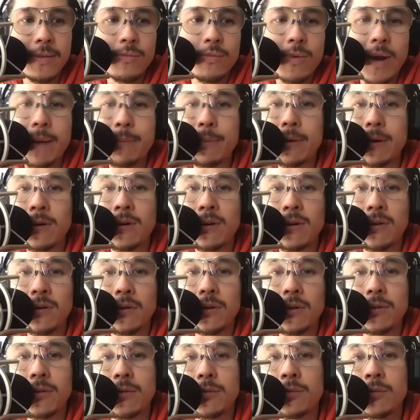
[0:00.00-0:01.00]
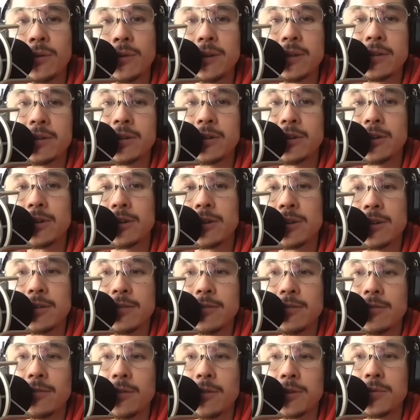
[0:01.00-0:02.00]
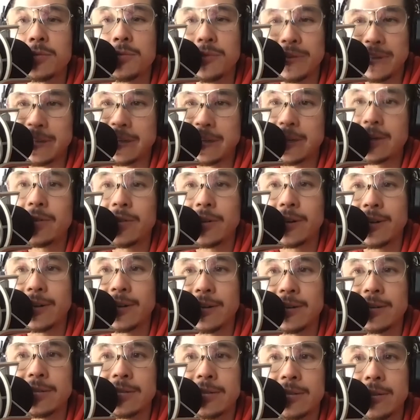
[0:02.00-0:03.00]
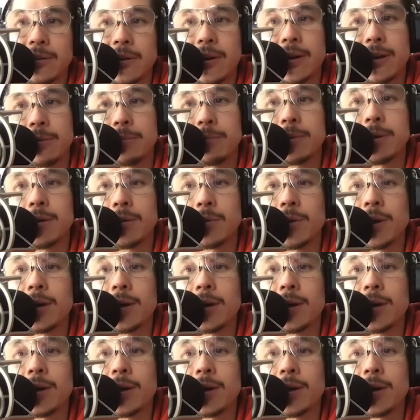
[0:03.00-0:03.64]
the rabbit hole research of what's really going on so I can be mm-hmm.